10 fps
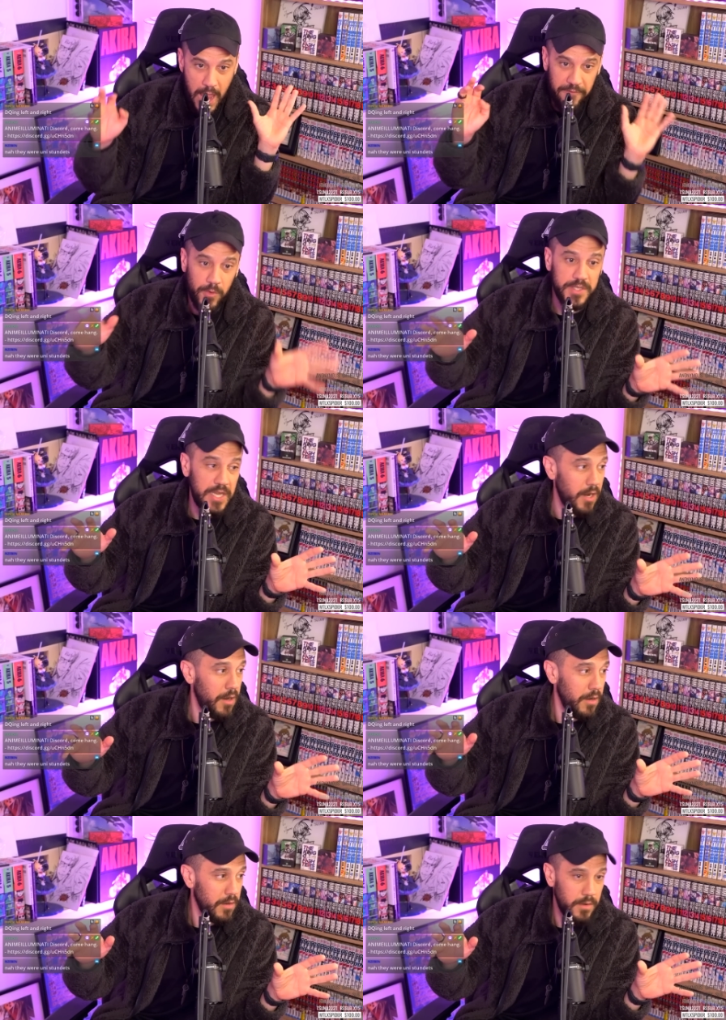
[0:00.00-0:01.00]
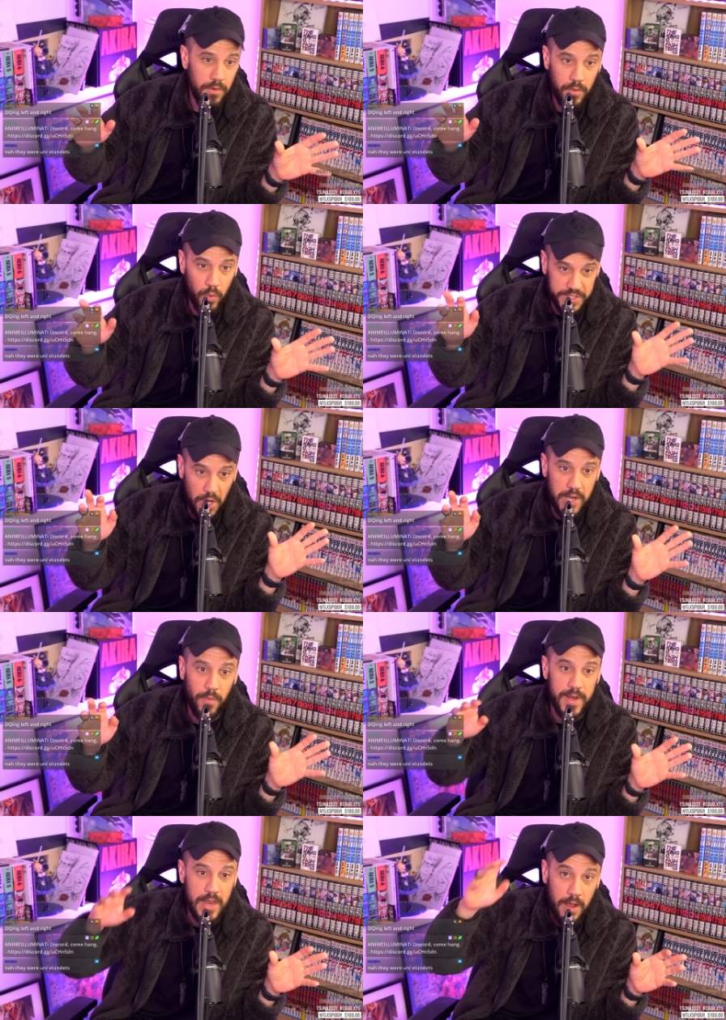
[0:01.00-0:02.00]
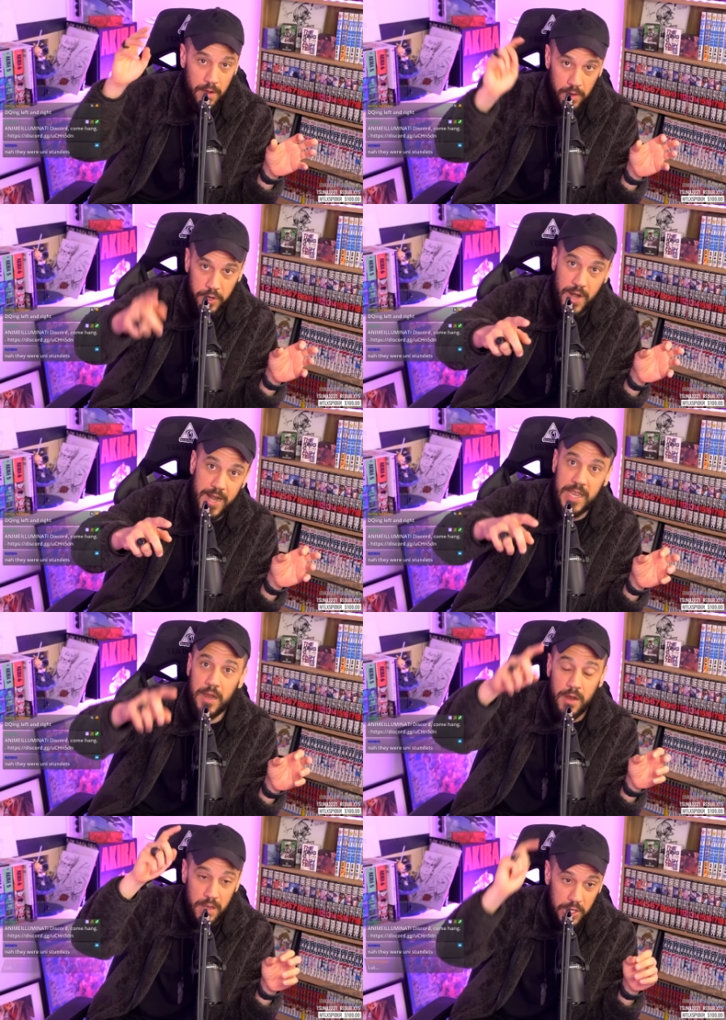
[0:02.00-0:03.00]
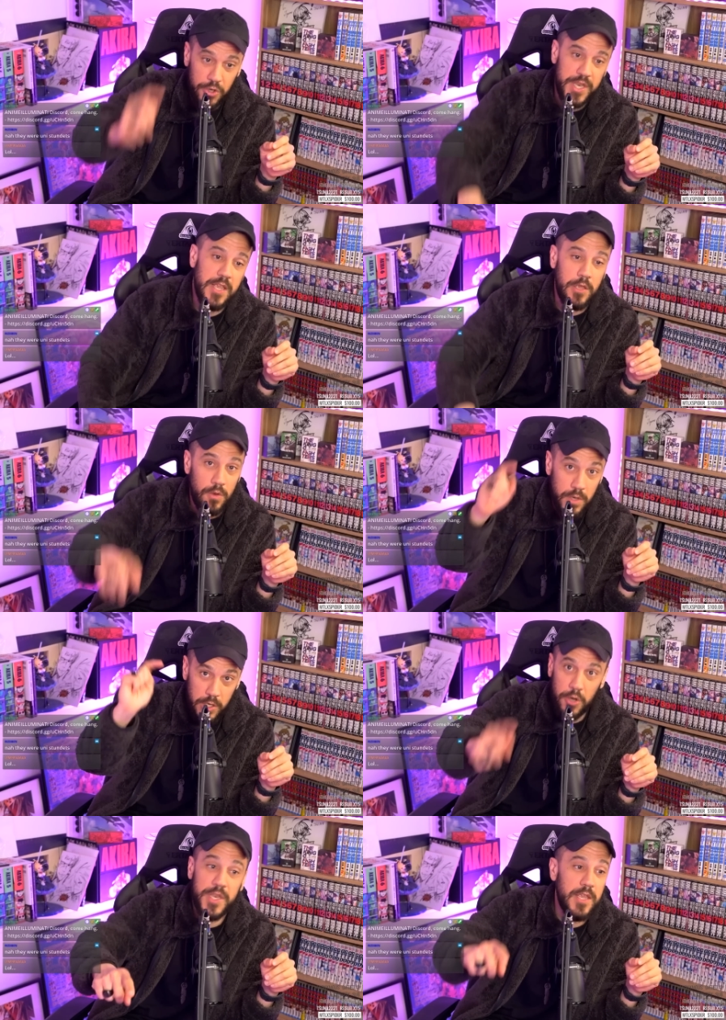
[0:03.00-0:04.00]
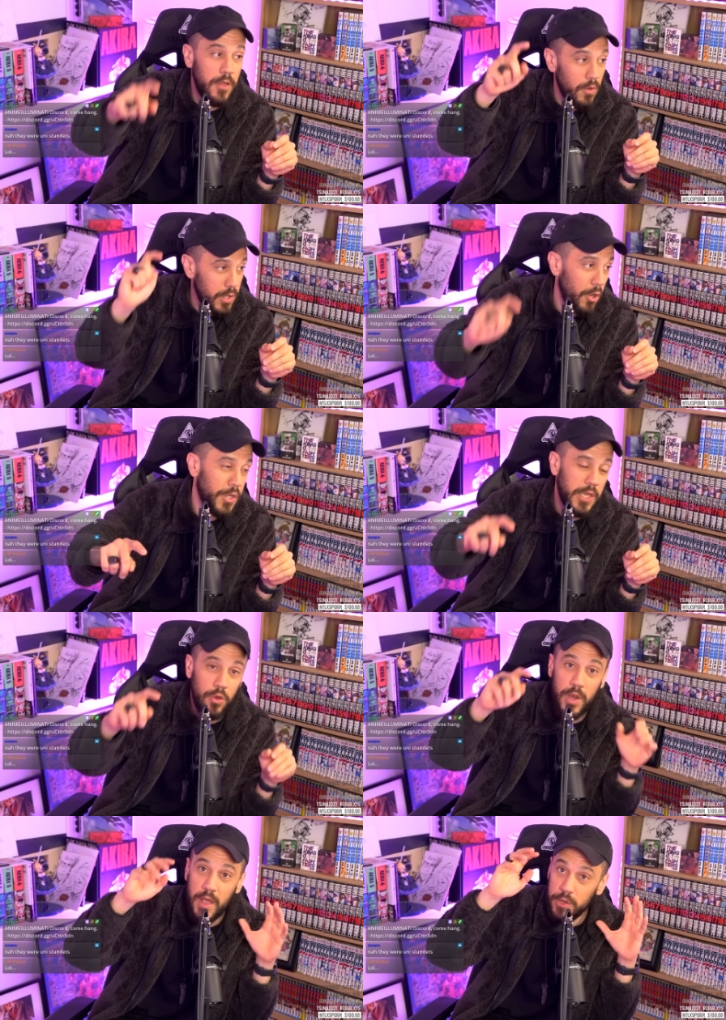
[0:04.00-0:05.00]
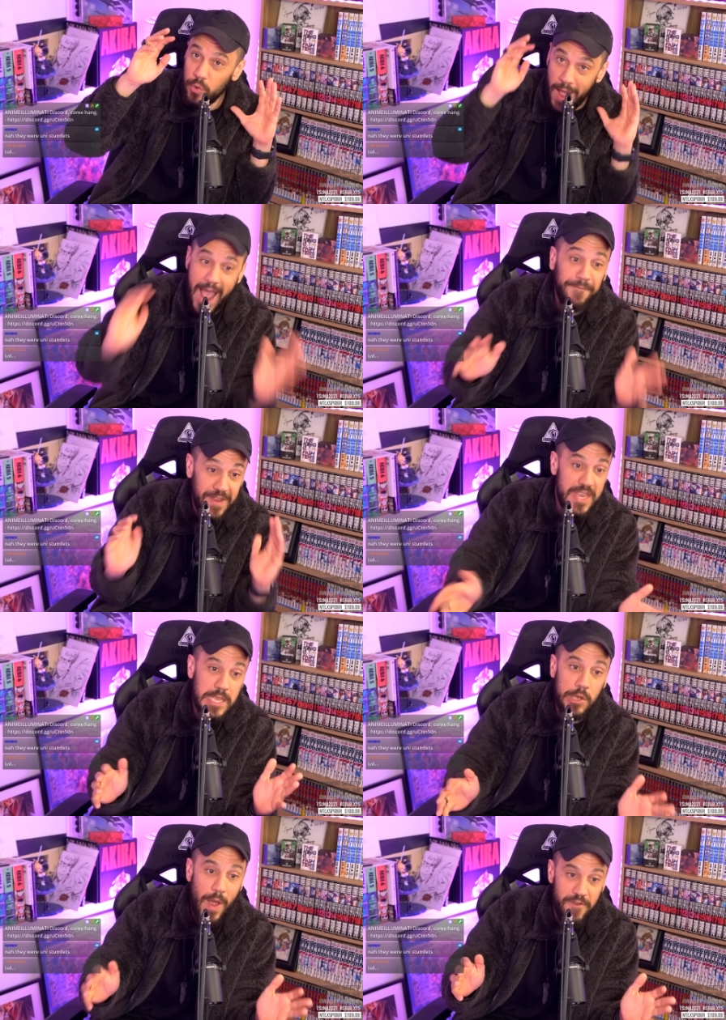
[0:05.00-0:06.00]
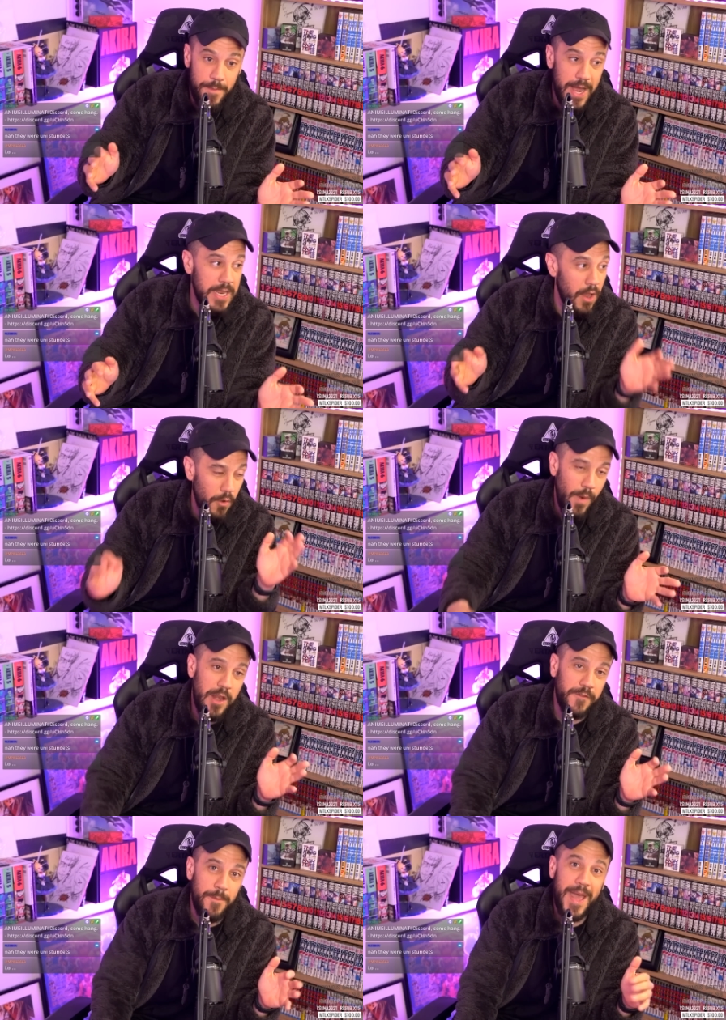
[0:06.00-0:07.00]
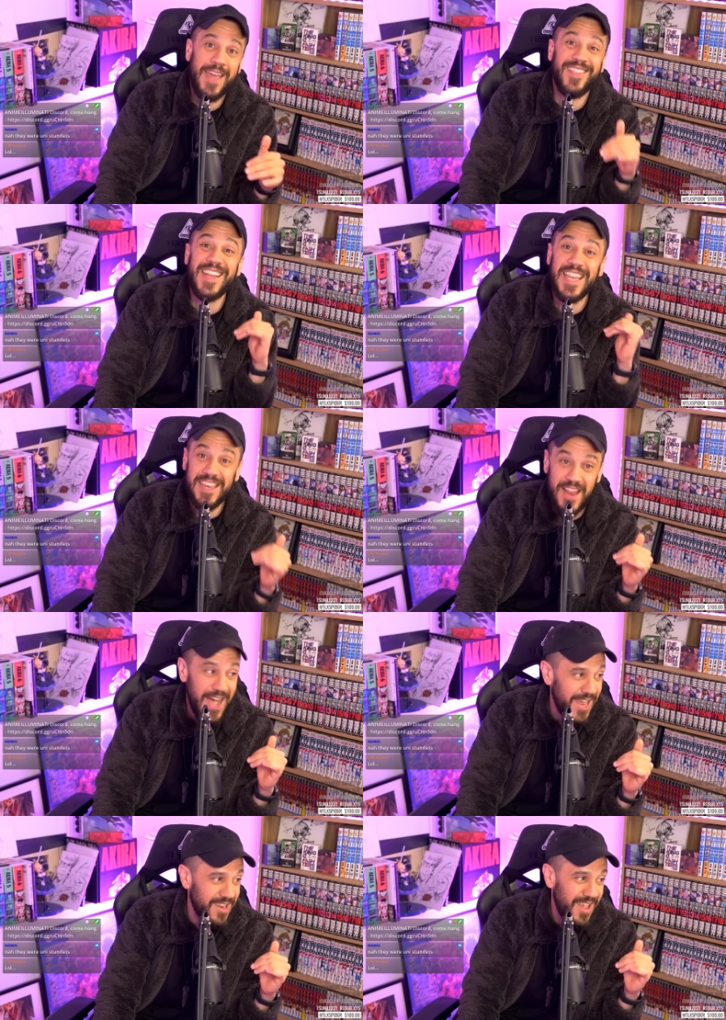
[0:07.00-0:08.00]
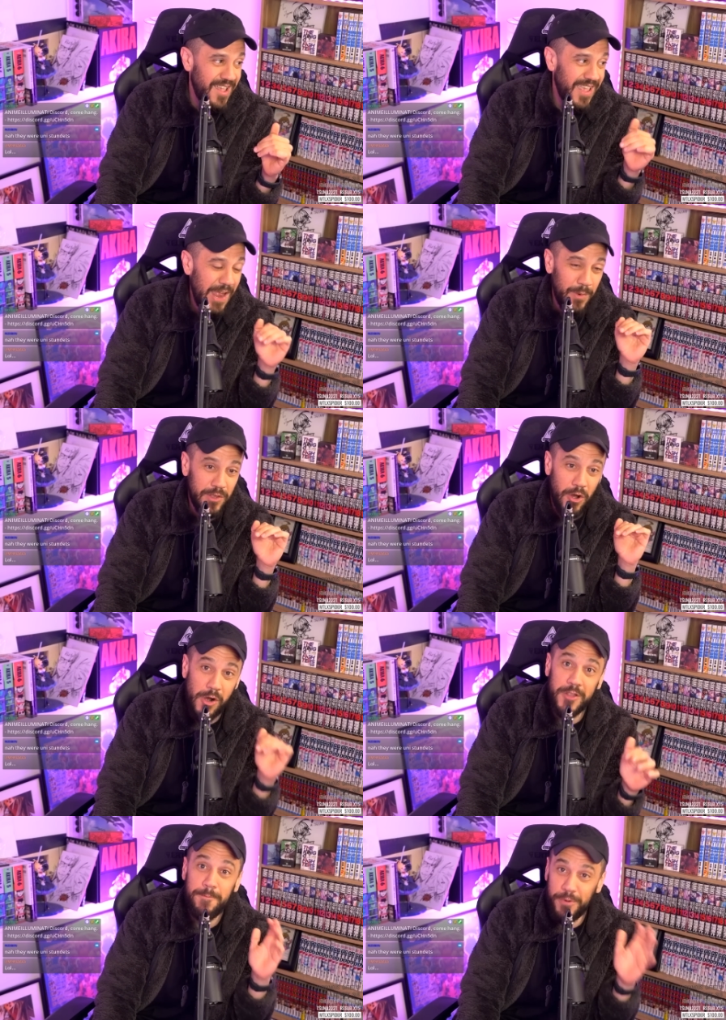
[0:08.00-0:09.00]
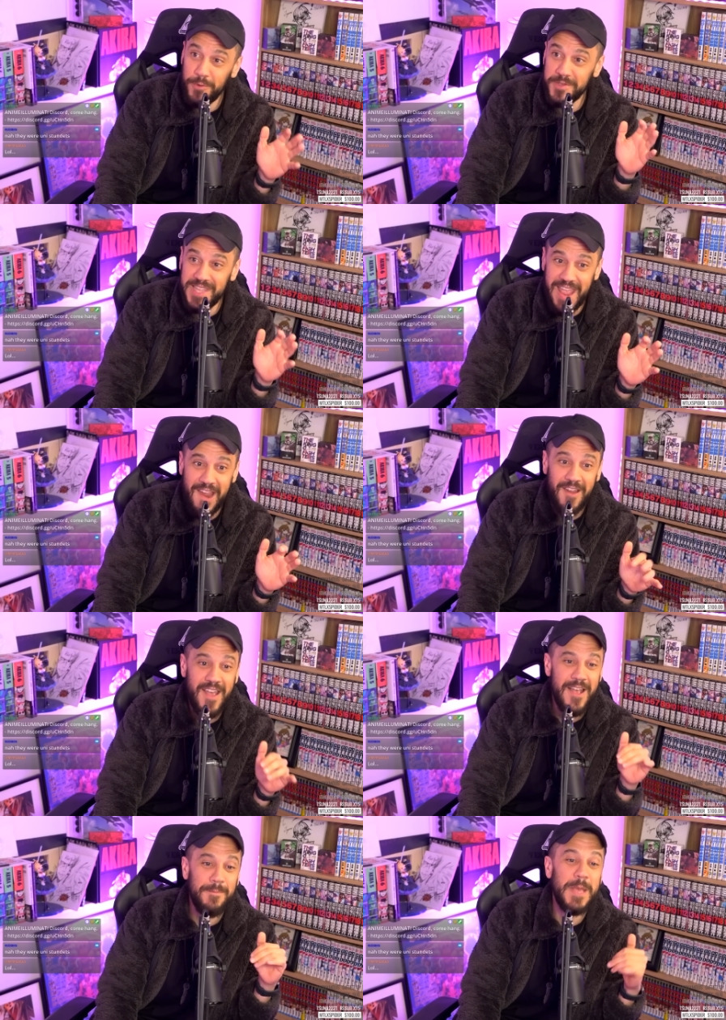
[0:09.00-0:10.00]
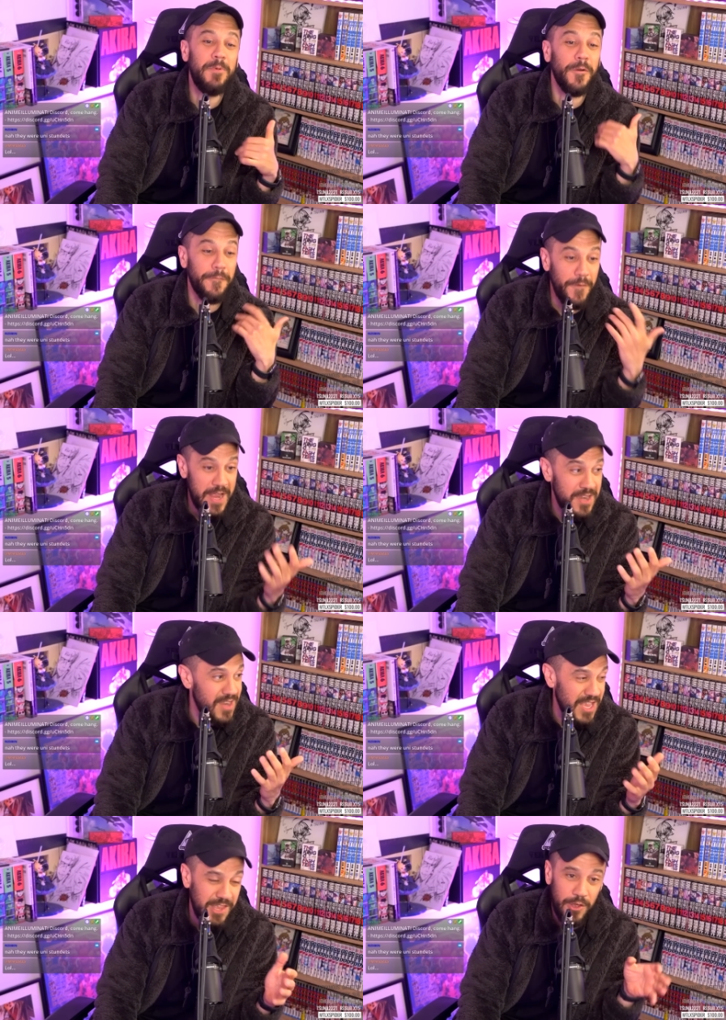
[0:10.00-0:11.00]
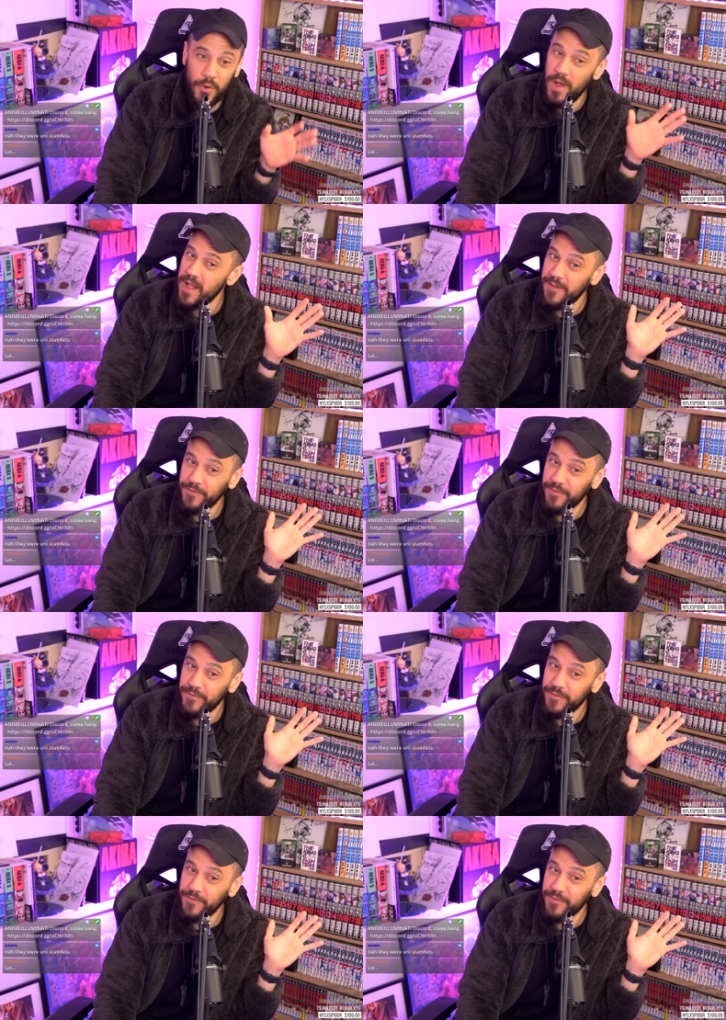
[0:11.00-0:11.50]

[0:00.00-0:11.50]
everyone's here. We're starting right now. You're not here. You're DQ'd. You're DQ'd. You're DQ'd. You have to DQ everybody right off the bat. They did not. And with all the pools there, people afraid to DQ,